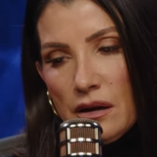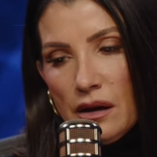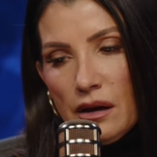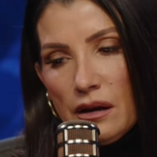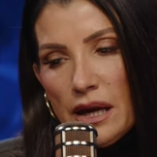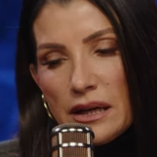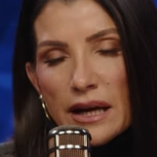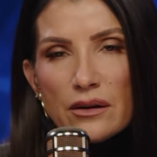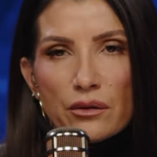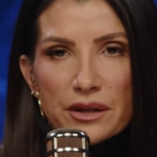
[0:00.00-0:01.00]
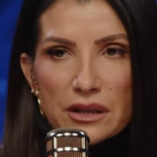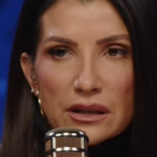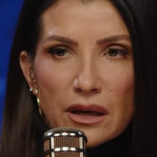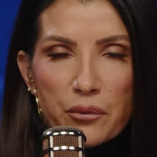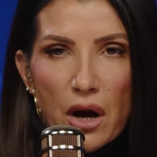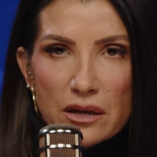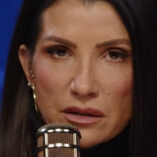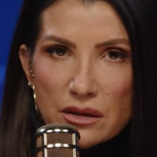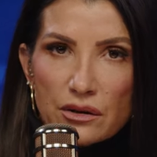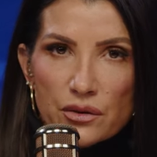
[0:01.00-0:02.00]
Uh, and I don't think that the
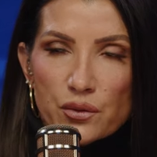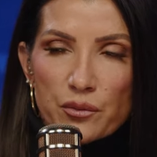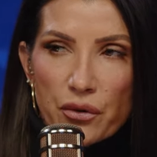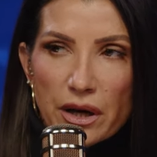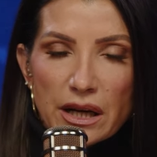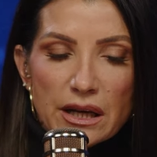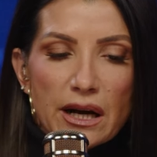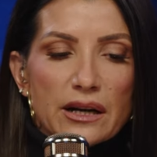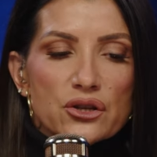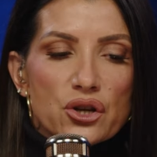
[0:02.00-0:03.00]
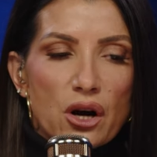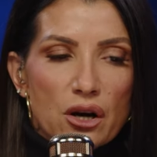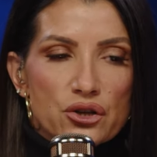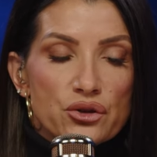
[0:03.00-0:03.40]
prosecutors would bring any kind of charge.